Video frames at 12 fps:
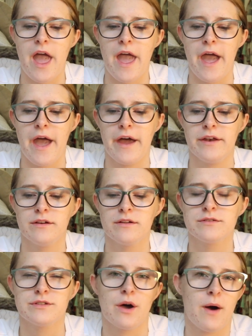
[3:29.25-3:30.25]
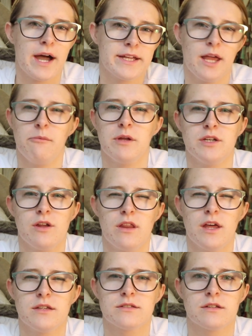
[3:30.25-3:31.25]
And so I came into
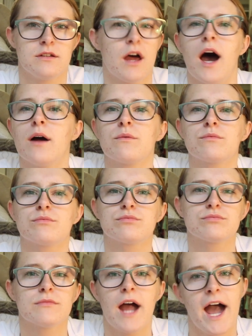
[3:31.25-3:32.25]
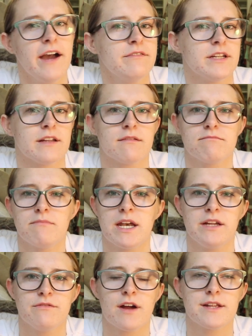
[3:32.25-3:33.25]
this not having
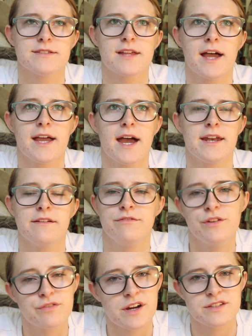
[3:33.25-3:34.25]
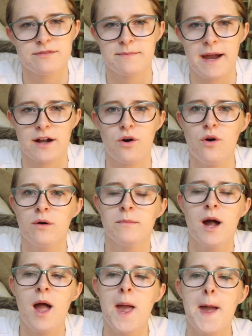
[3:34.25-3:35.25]
many friends. I had a few friends from back
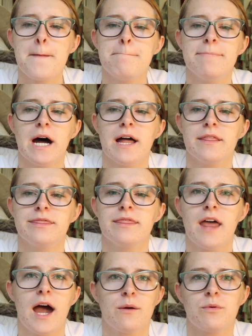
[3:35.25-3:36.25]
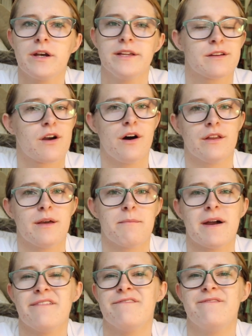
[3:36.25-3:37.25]
home, but I wouldn't call them
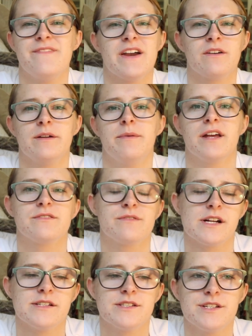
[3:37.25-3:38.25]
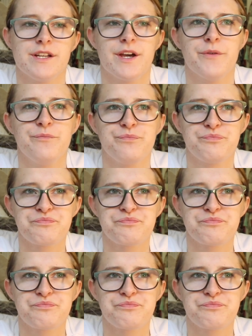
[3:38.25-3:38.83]
my very best friends, you know?